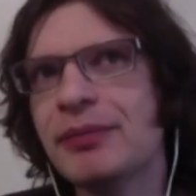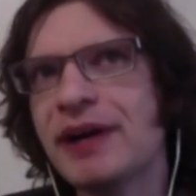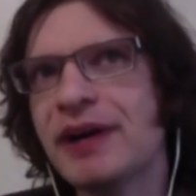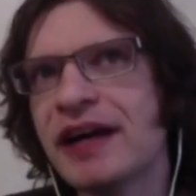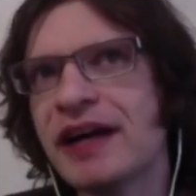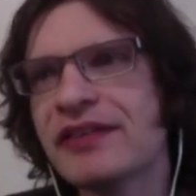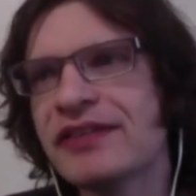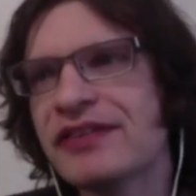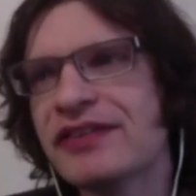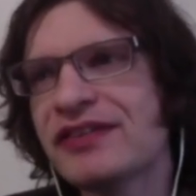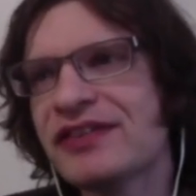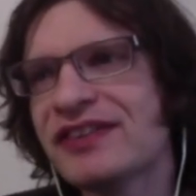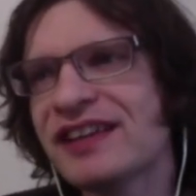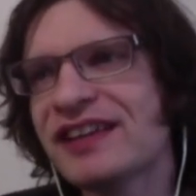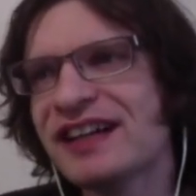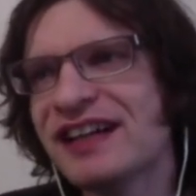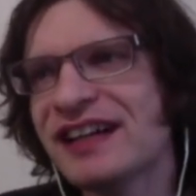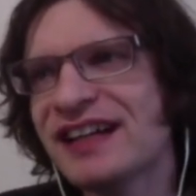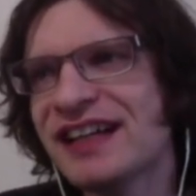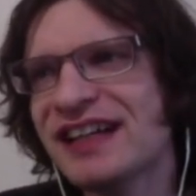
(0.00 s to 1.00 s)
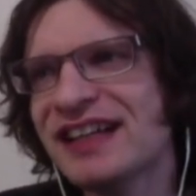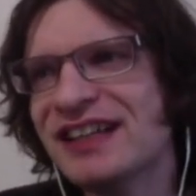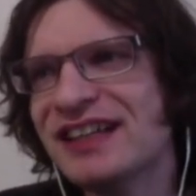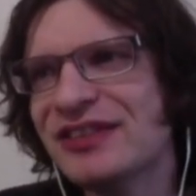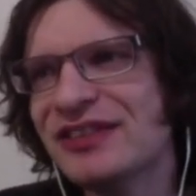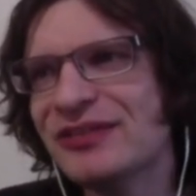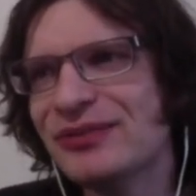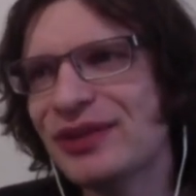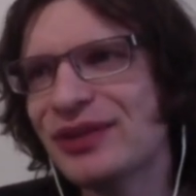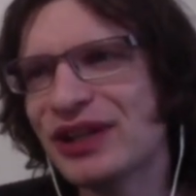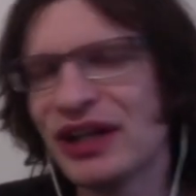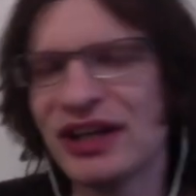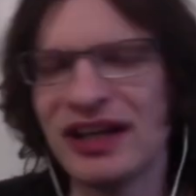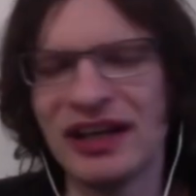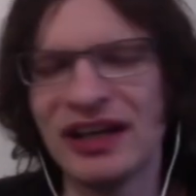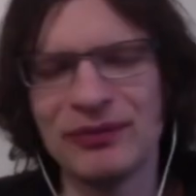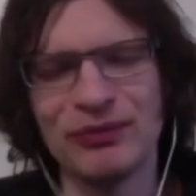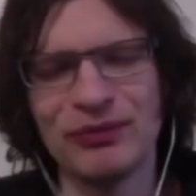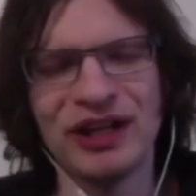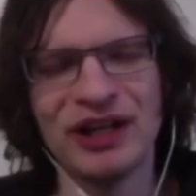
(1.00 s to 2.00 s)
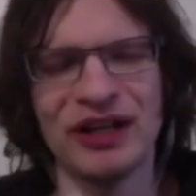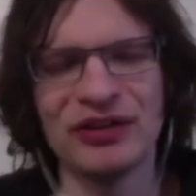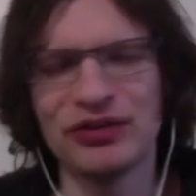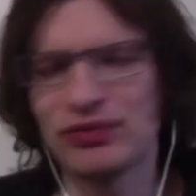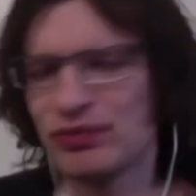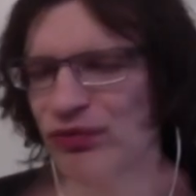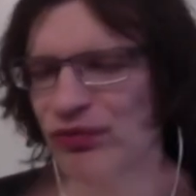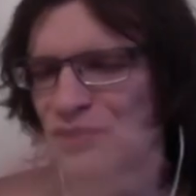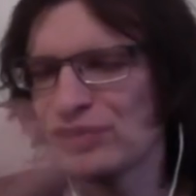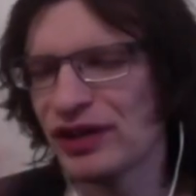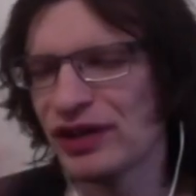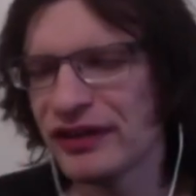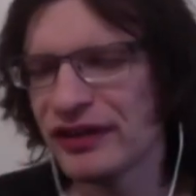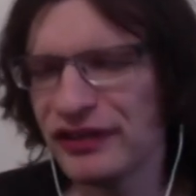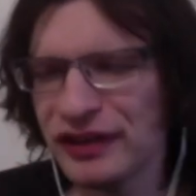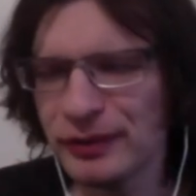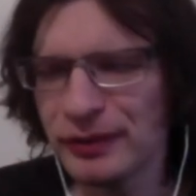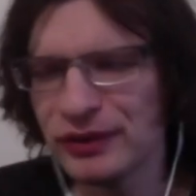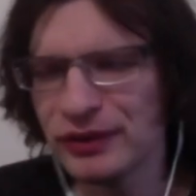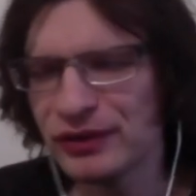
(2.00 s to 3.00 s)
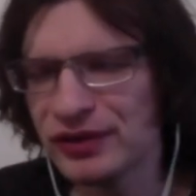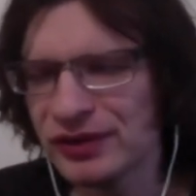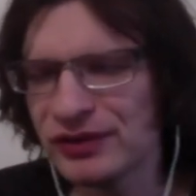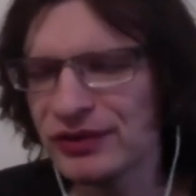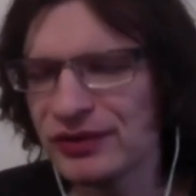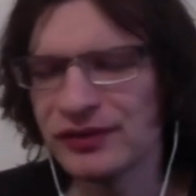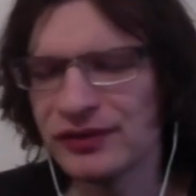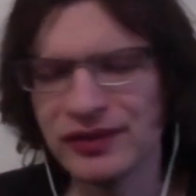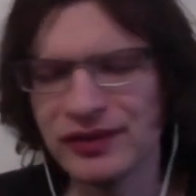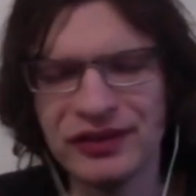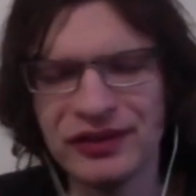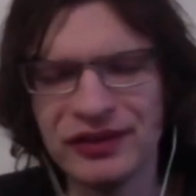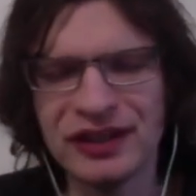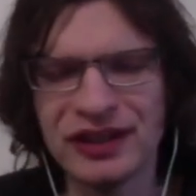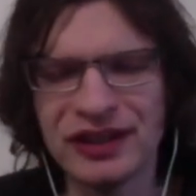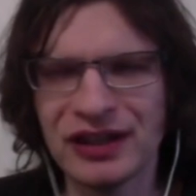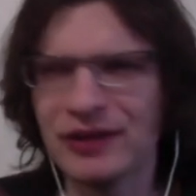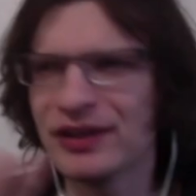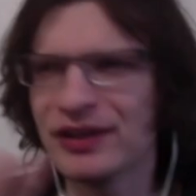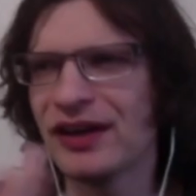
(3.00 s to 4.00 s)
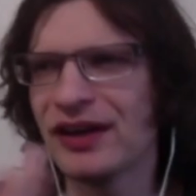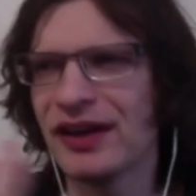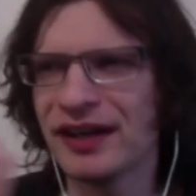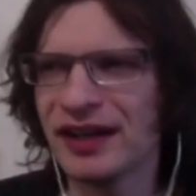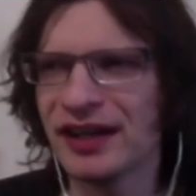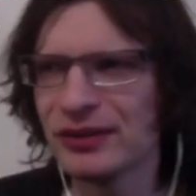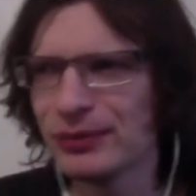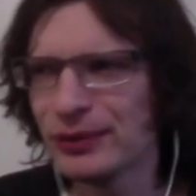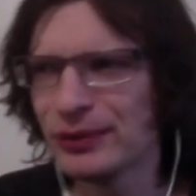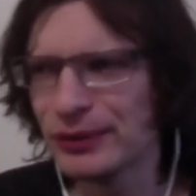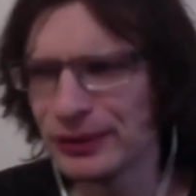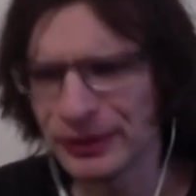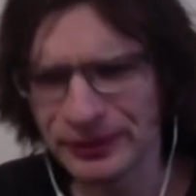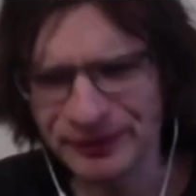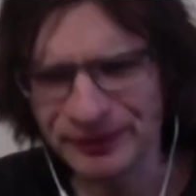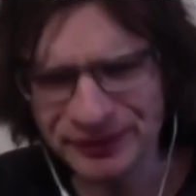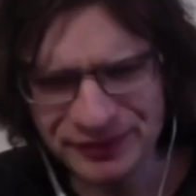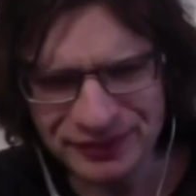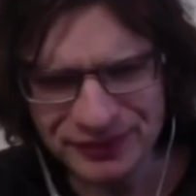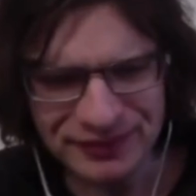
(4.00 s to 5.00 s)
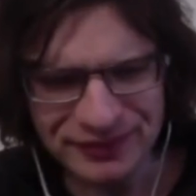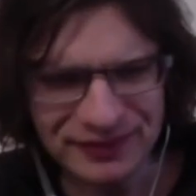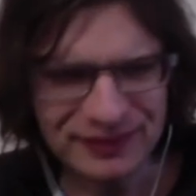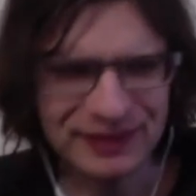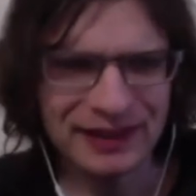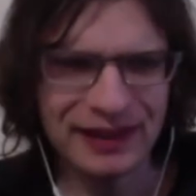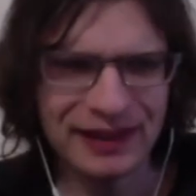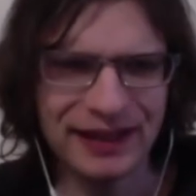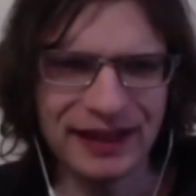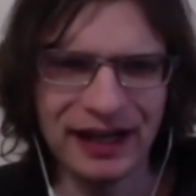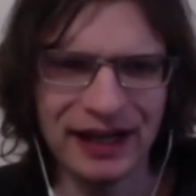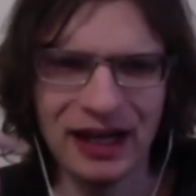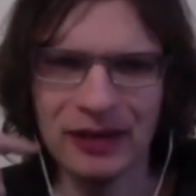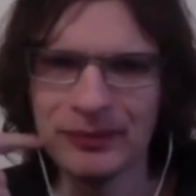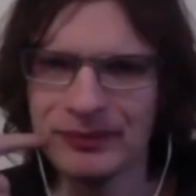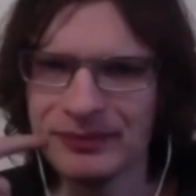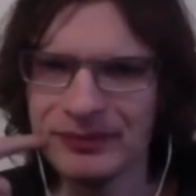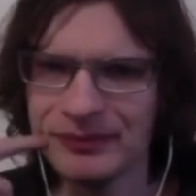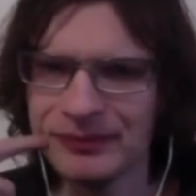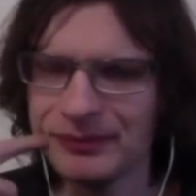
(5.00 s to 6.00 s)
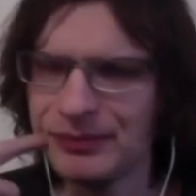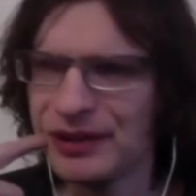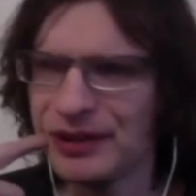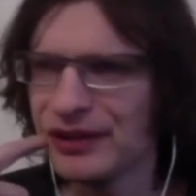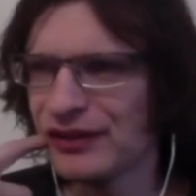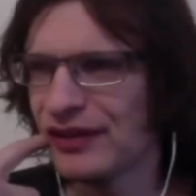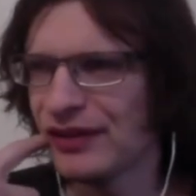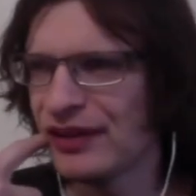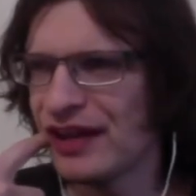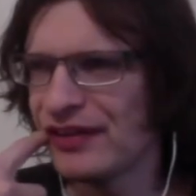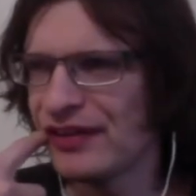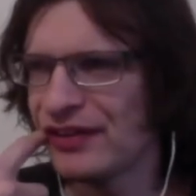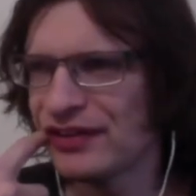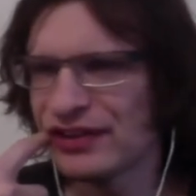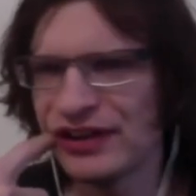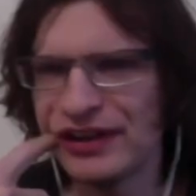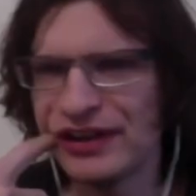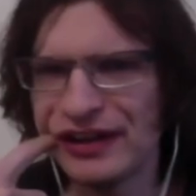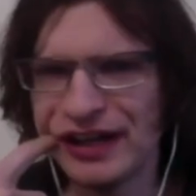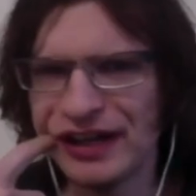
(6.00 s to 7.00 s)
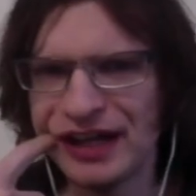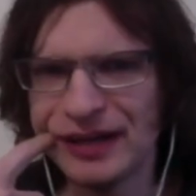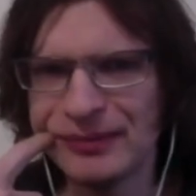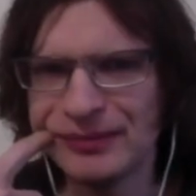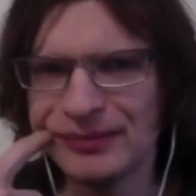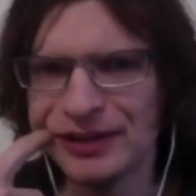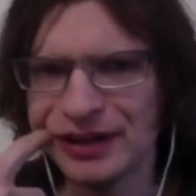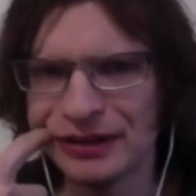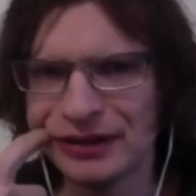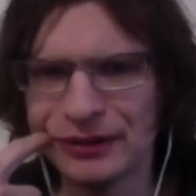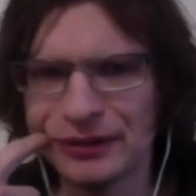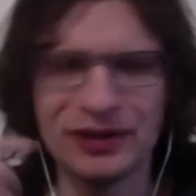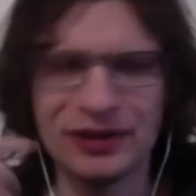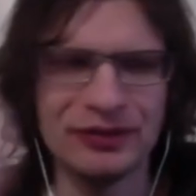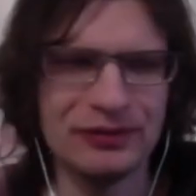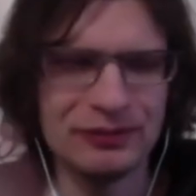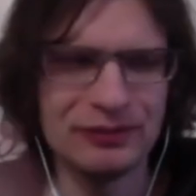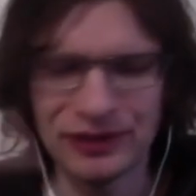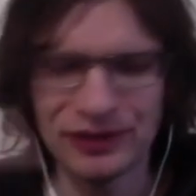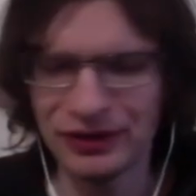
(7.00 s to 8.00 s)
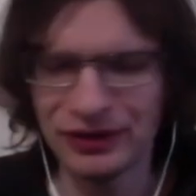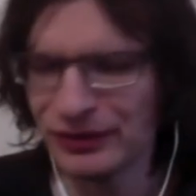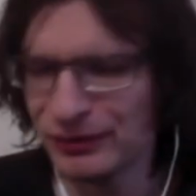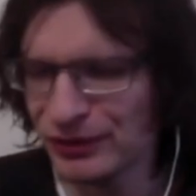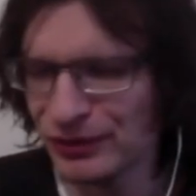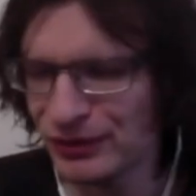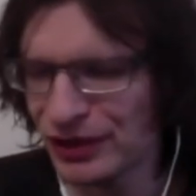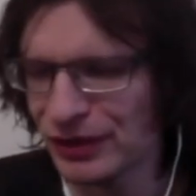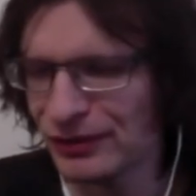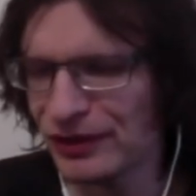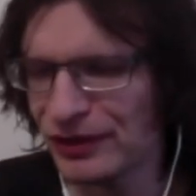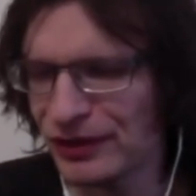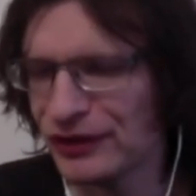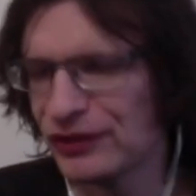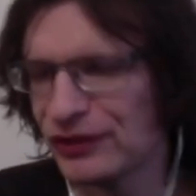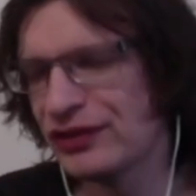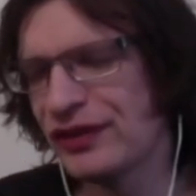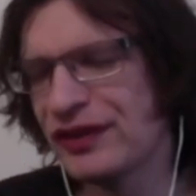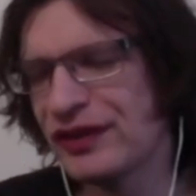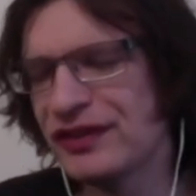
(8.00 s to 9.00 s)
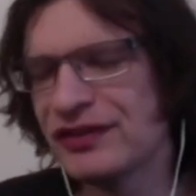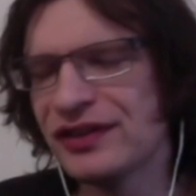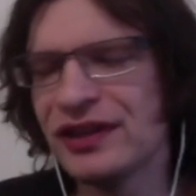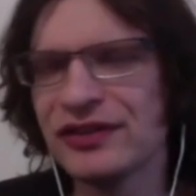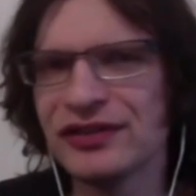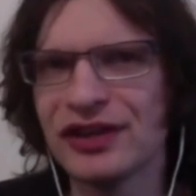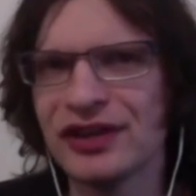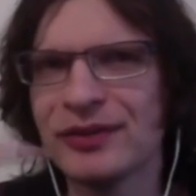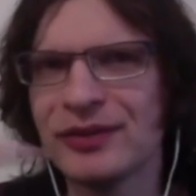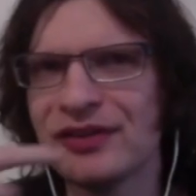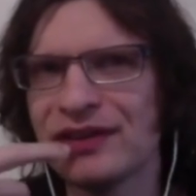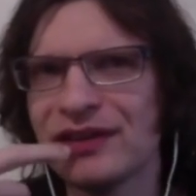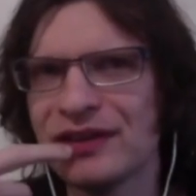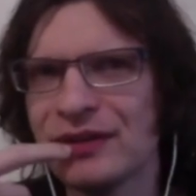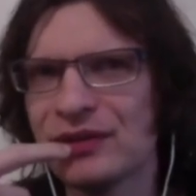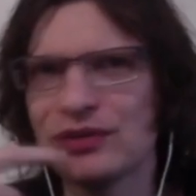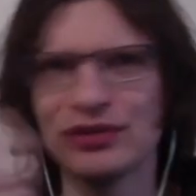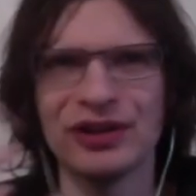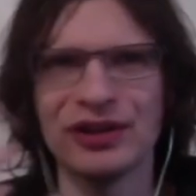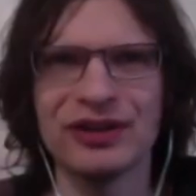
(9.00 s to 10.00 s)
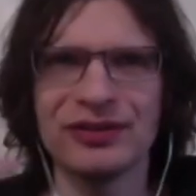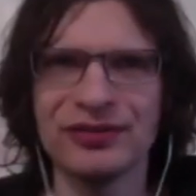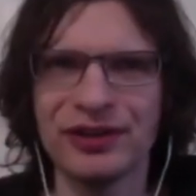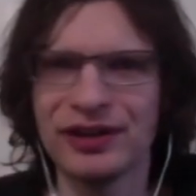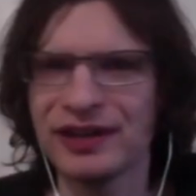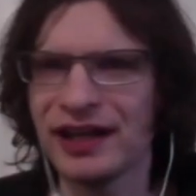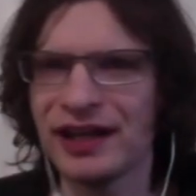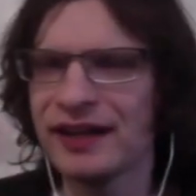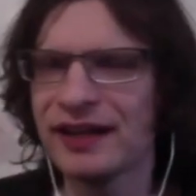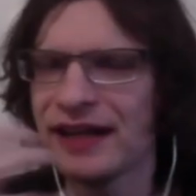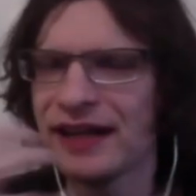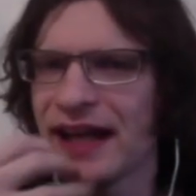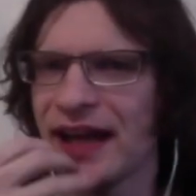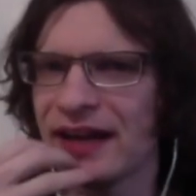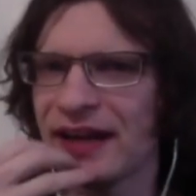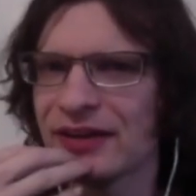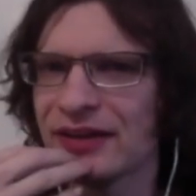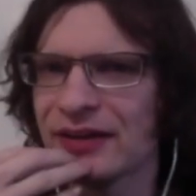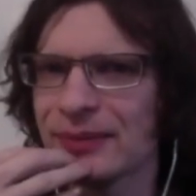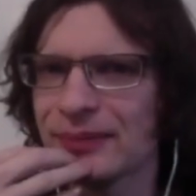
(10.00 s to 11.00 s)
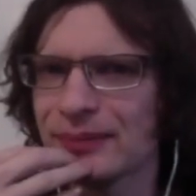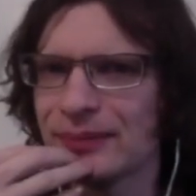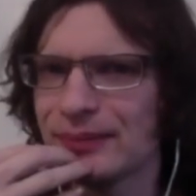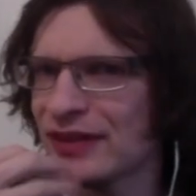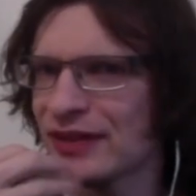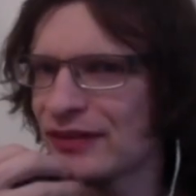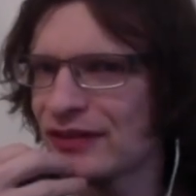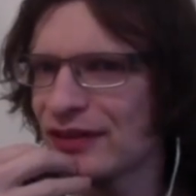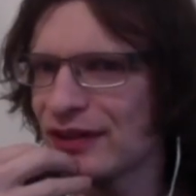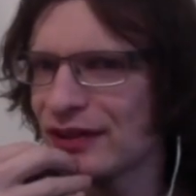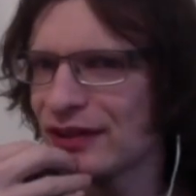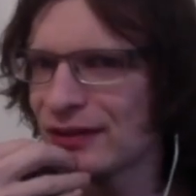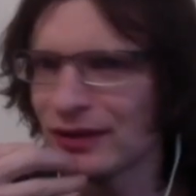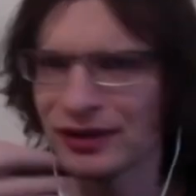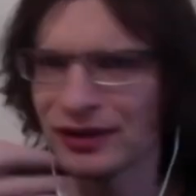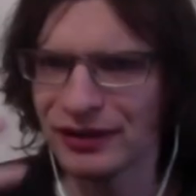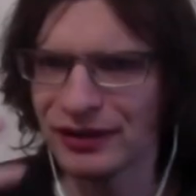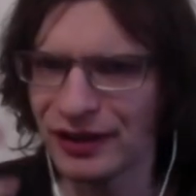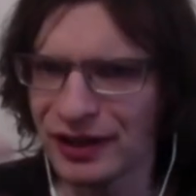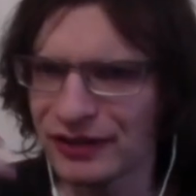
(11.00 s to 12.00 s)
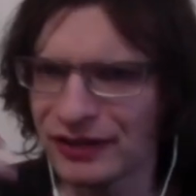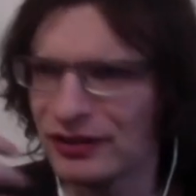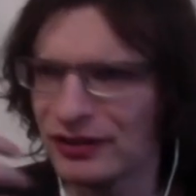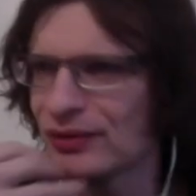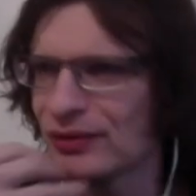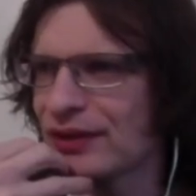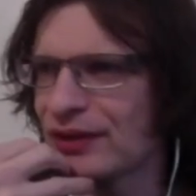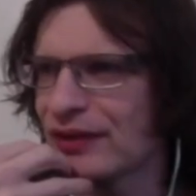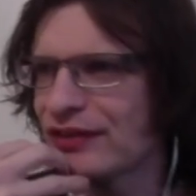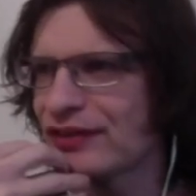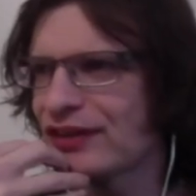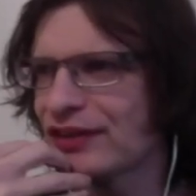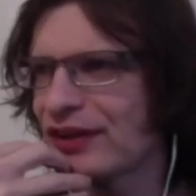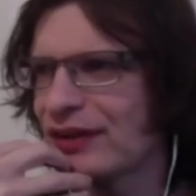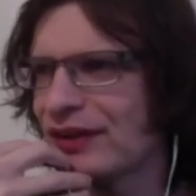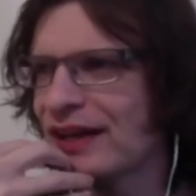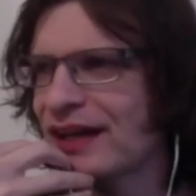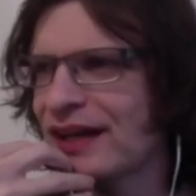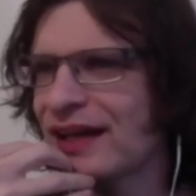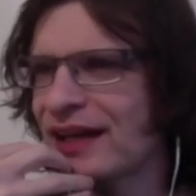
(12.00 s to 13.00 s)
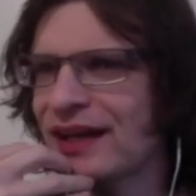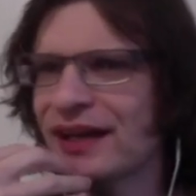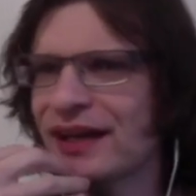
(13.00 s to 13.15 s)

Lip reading: But when I tried to think about using it for theatre, though, I kind of hit a wall. Because at the time, looking research on the internet type of thing, trying to find out how to mix theatre on a kind of digital console,